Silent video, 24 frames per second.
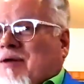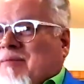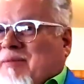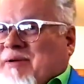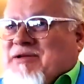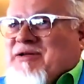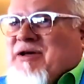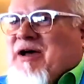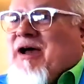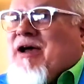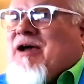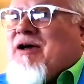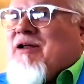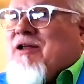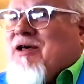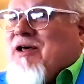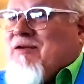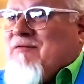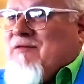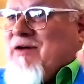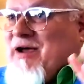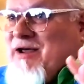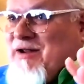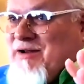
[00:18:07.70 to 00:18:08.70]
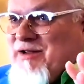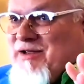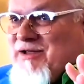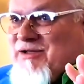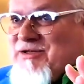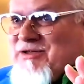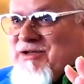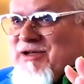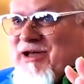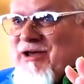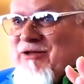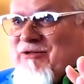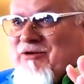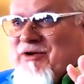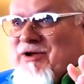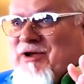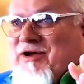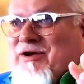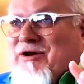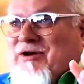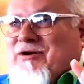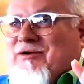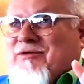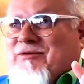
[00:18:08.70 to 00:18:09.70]
to be tying a lot of ideas together
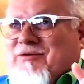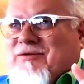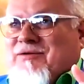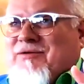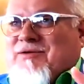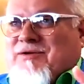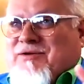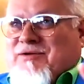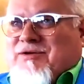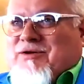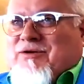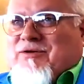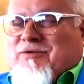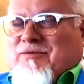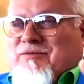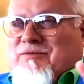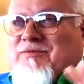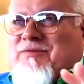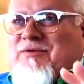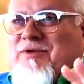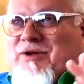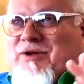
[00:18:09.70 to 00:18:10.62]
here, so,